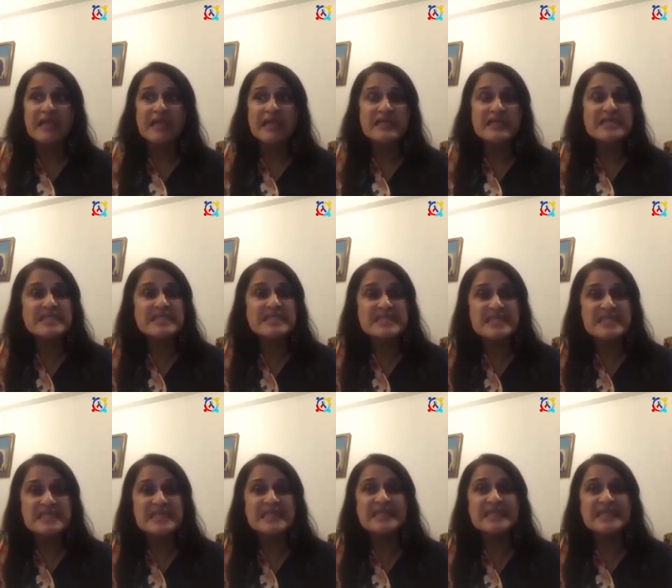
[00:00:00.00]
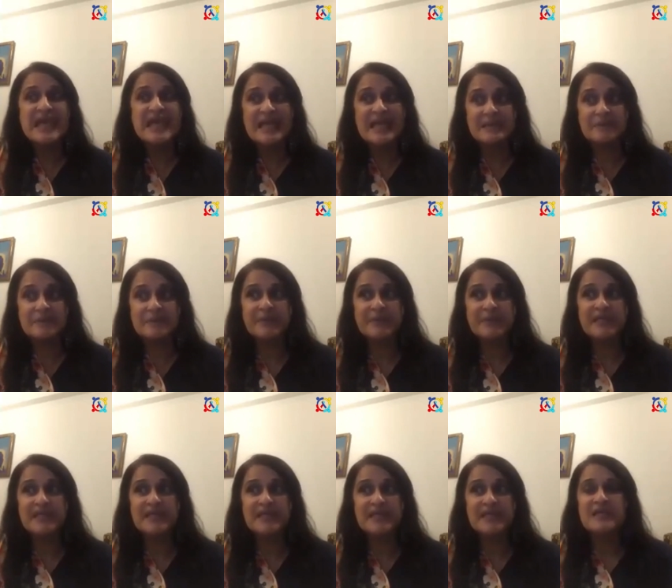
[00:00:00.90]
is seen
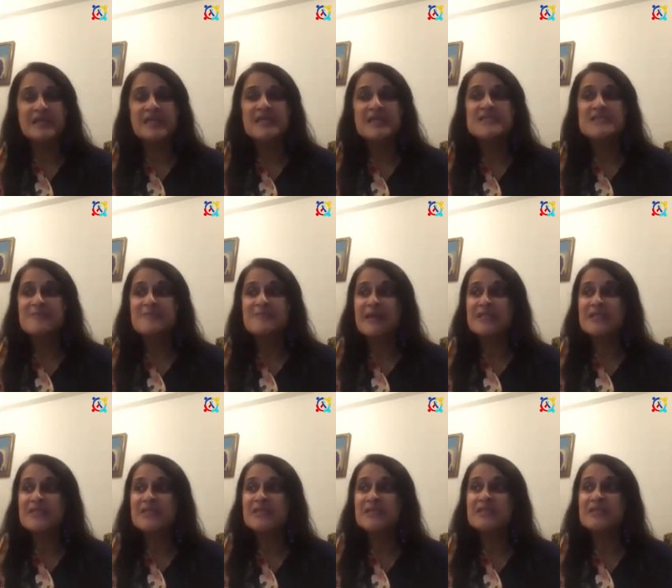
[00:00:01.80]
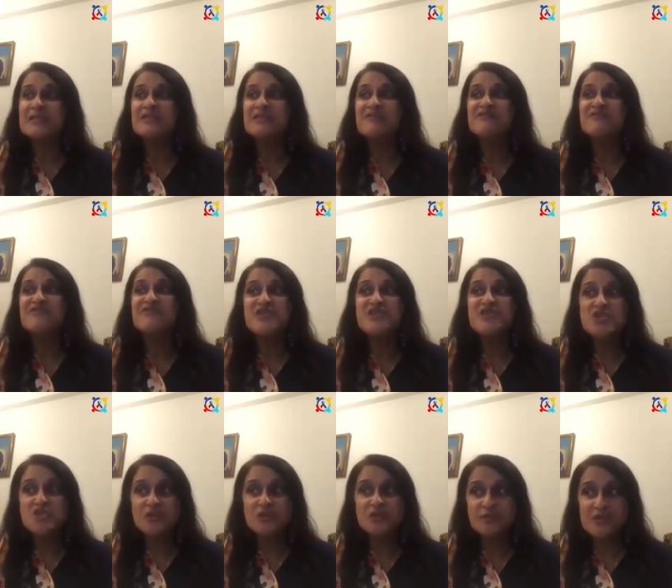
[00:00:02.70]
helping spatial
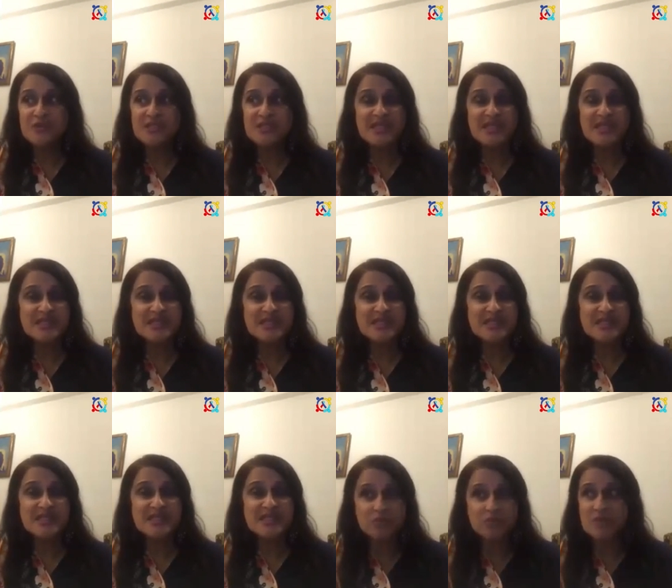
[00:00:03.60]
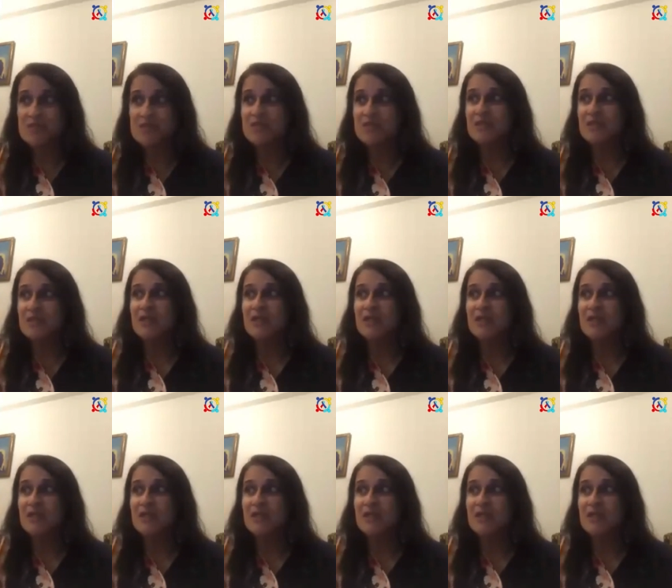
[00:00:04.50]
visual processing issues